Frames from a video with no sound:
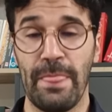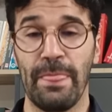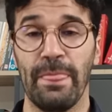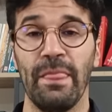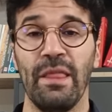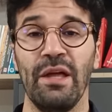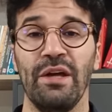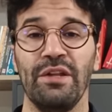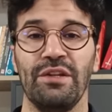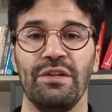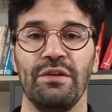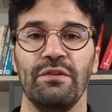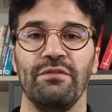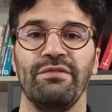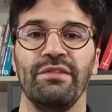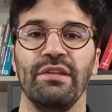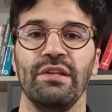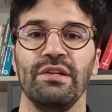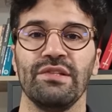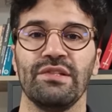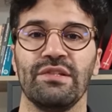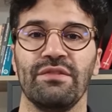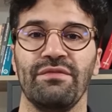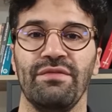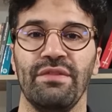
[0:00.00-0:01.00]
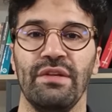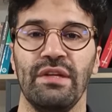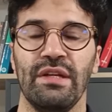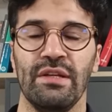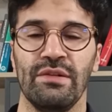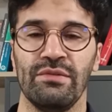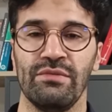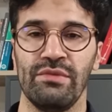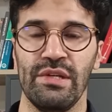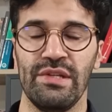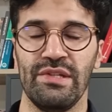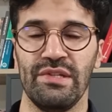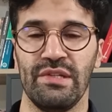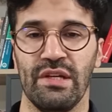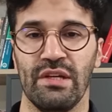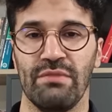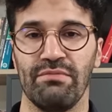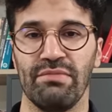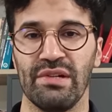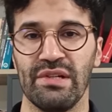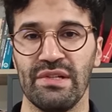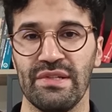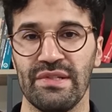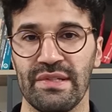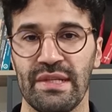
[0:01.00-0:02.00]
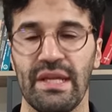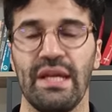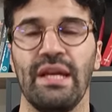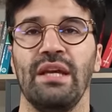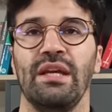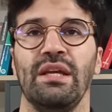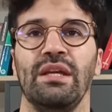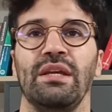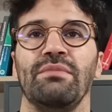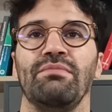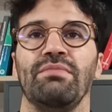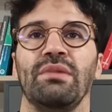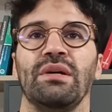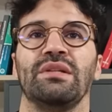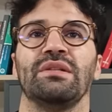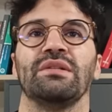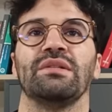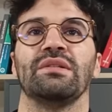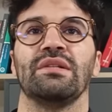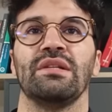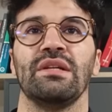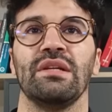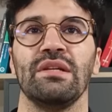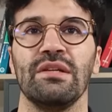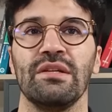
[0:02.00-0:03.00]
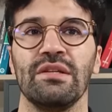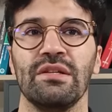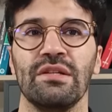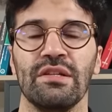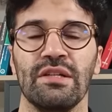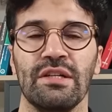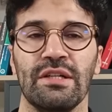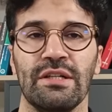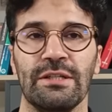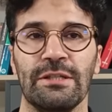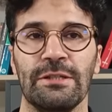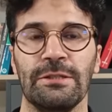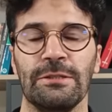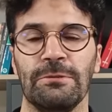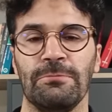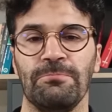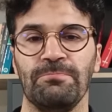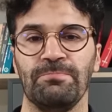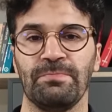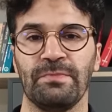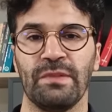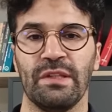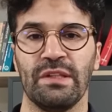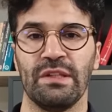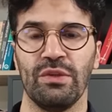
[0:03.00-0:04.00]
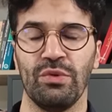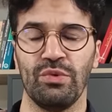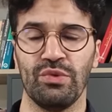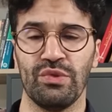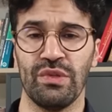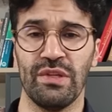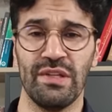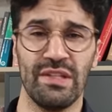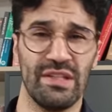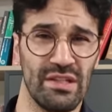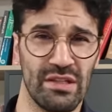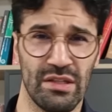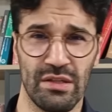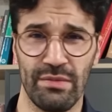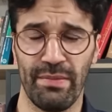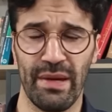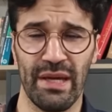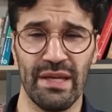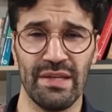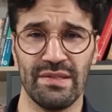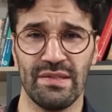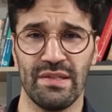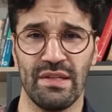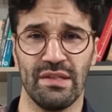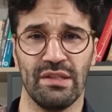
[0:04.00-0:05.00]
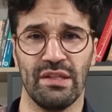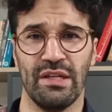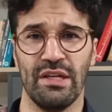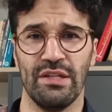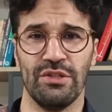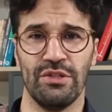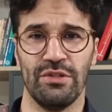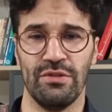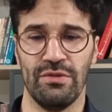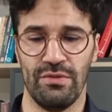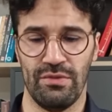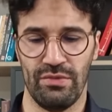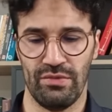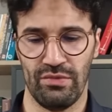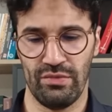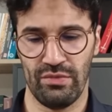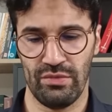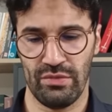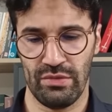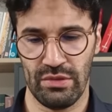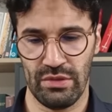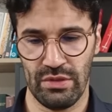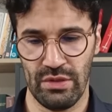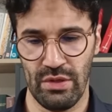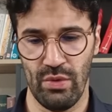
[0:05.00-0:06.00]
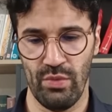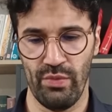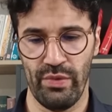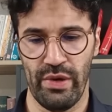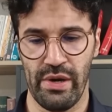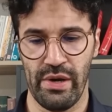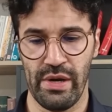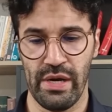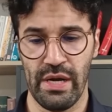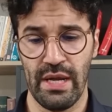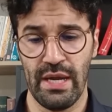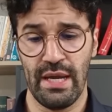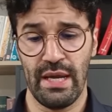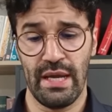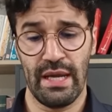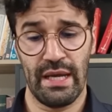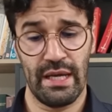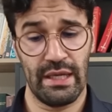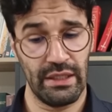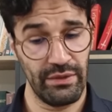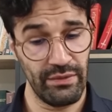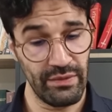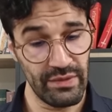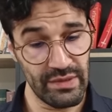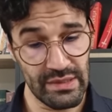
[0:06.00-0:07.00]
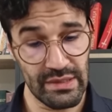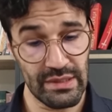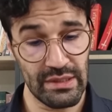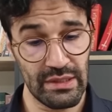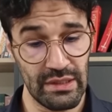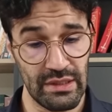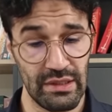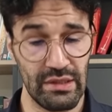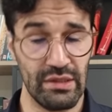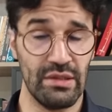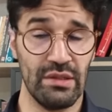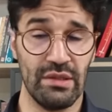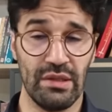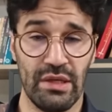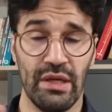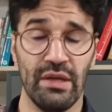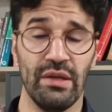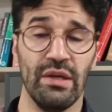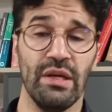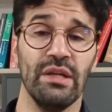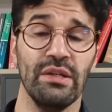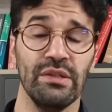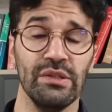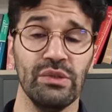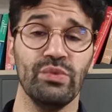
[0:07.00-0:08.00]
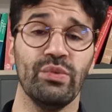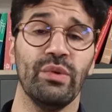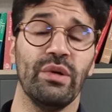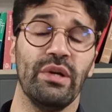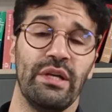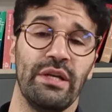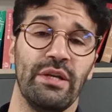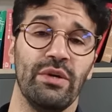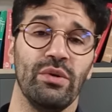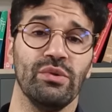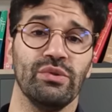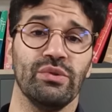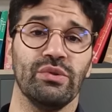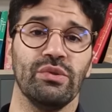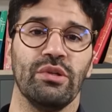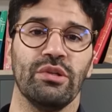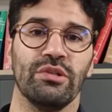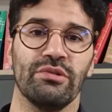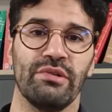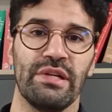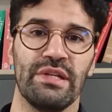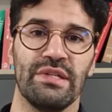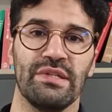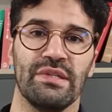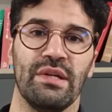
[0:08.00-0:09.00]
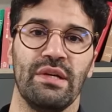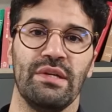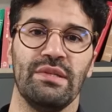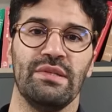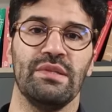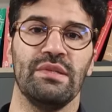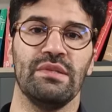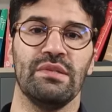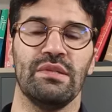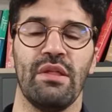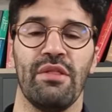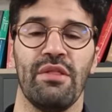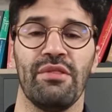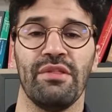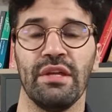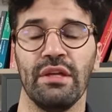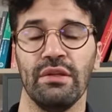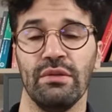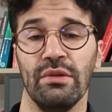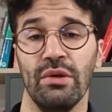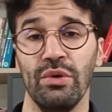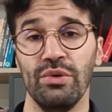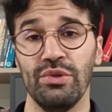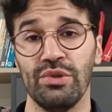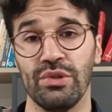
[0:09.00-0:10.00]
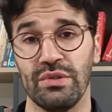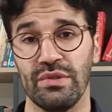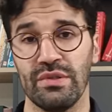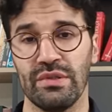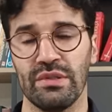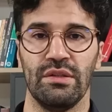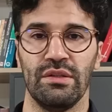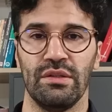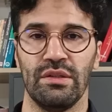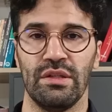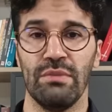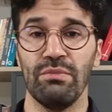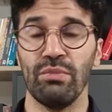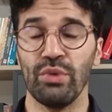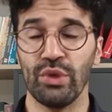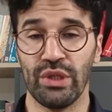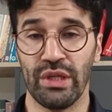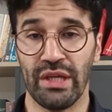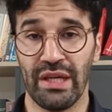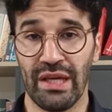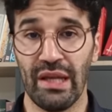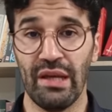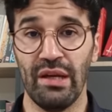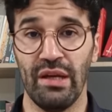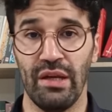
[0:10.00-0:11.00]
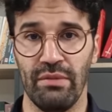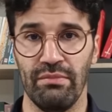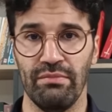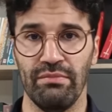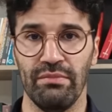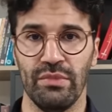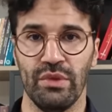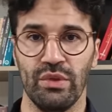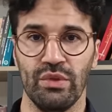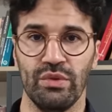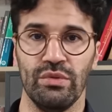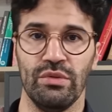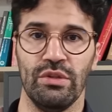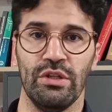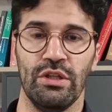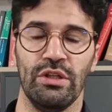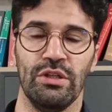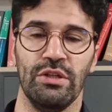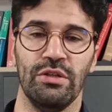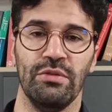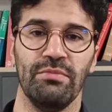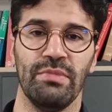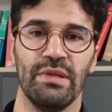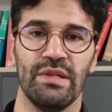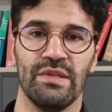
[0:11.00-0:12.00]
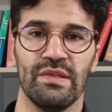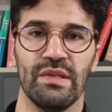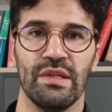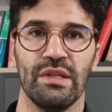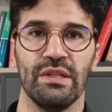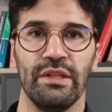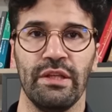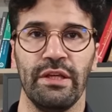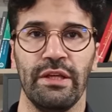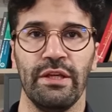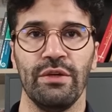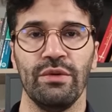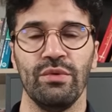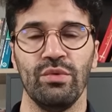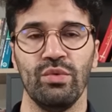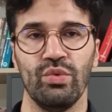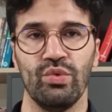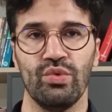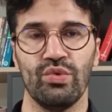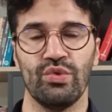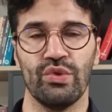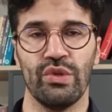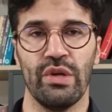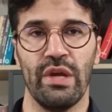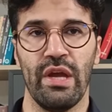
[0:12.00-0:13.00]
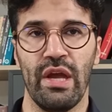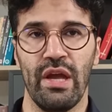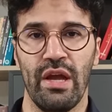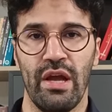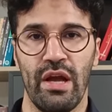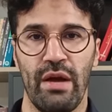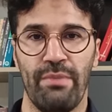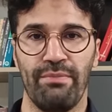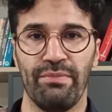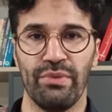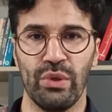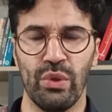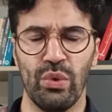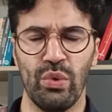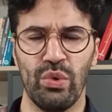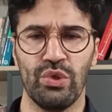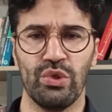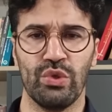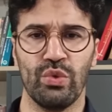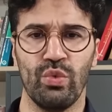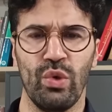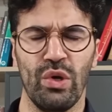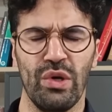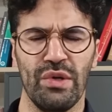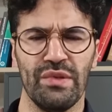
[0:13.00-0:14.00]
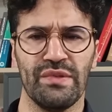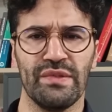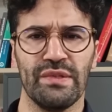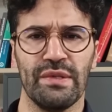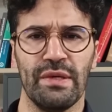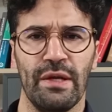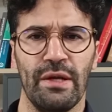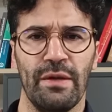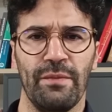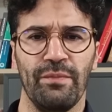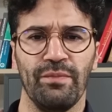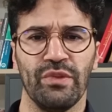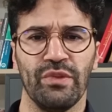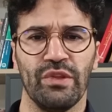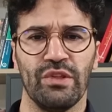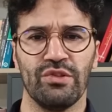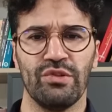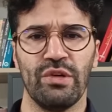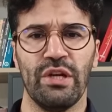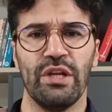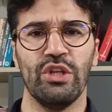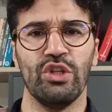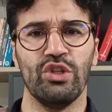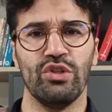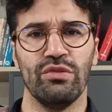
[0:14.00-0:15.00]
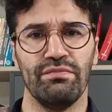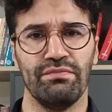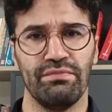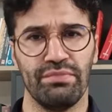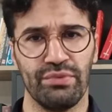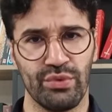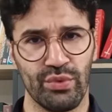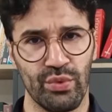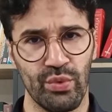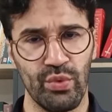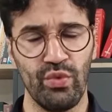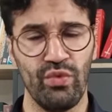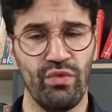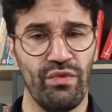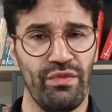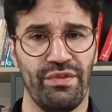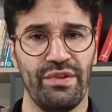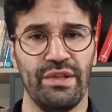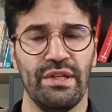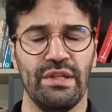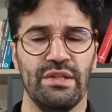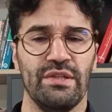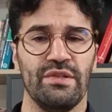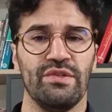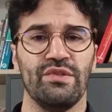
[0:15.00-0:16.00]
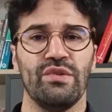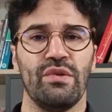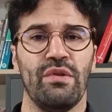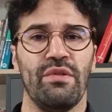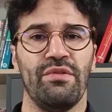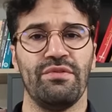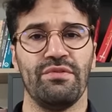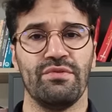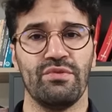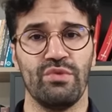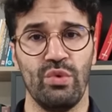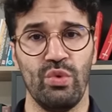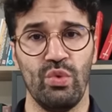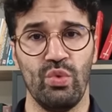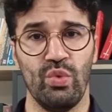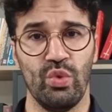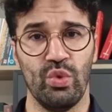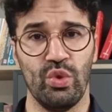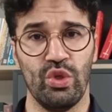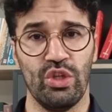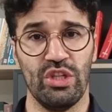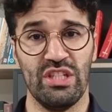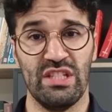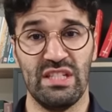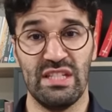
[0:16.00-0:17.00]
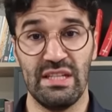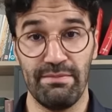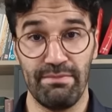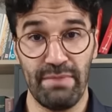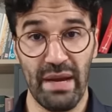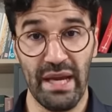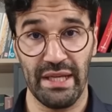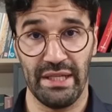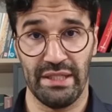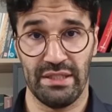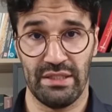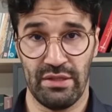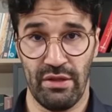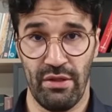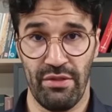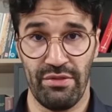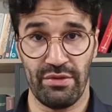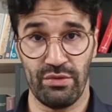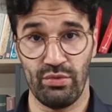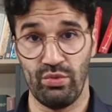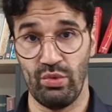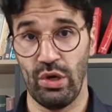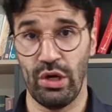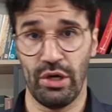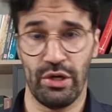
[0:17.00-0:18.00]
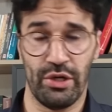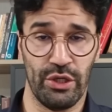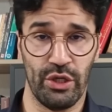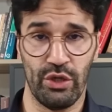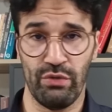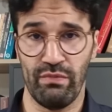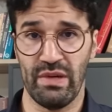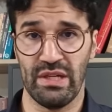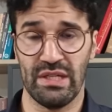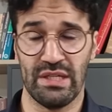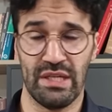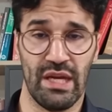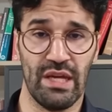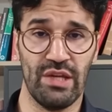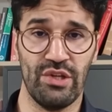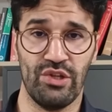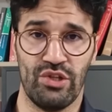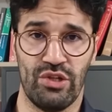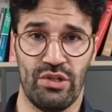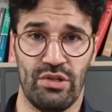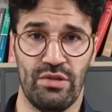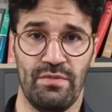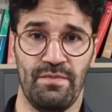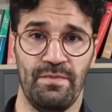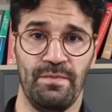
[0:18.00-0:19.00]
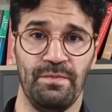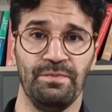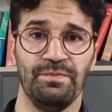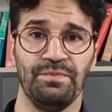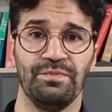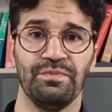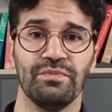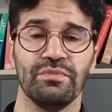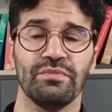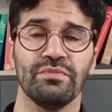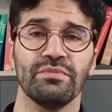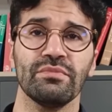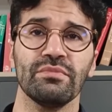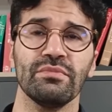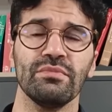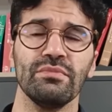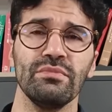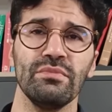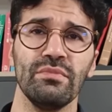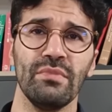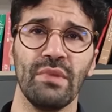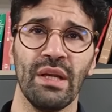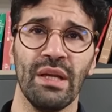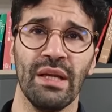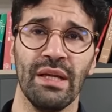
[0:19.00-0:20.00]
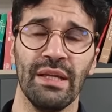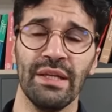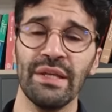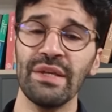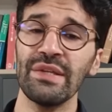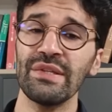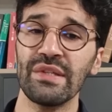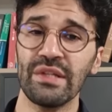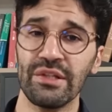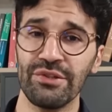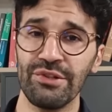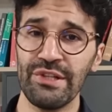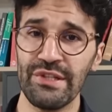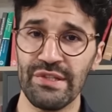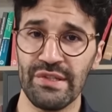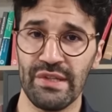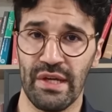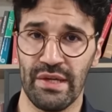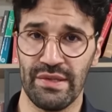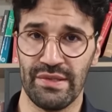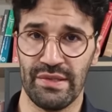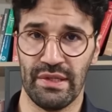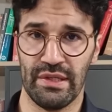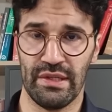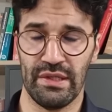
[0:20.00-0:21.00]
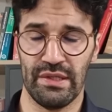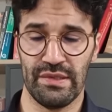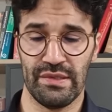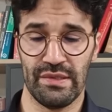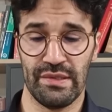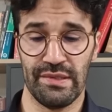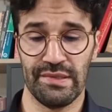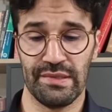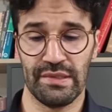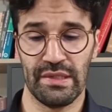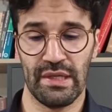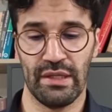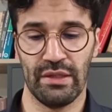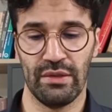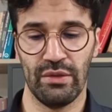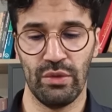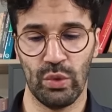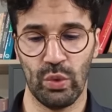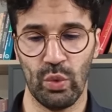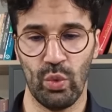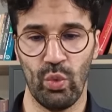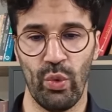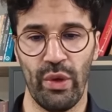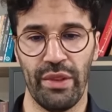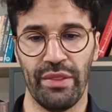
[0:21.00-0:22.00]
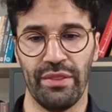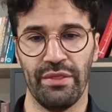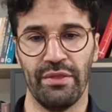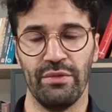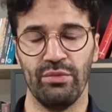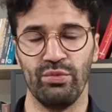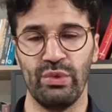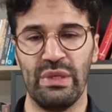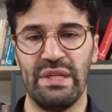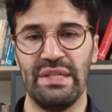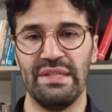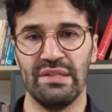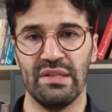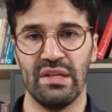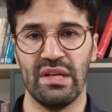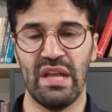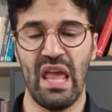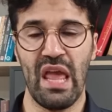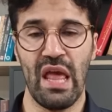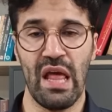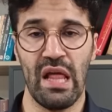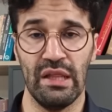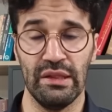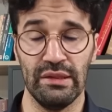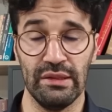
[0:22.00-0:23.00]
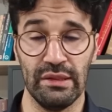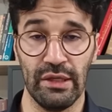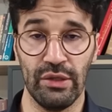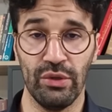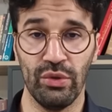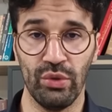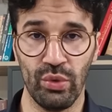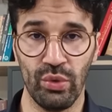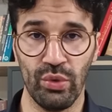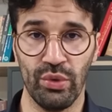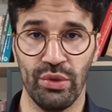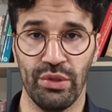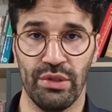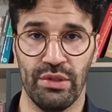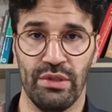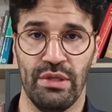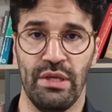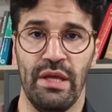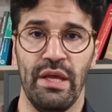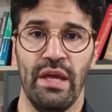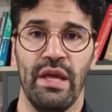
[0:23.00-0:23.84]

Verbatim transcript: not philosophy and reasoning per se, but the um, those heated debates that get you nowhere. And he was he, elsewhere. He also criticizes the theologians, the mutakallim, uh, basically whose approach was trying to prove things through debate, through argumentation. And he's criticizing this. He's saying, look, with reason alone,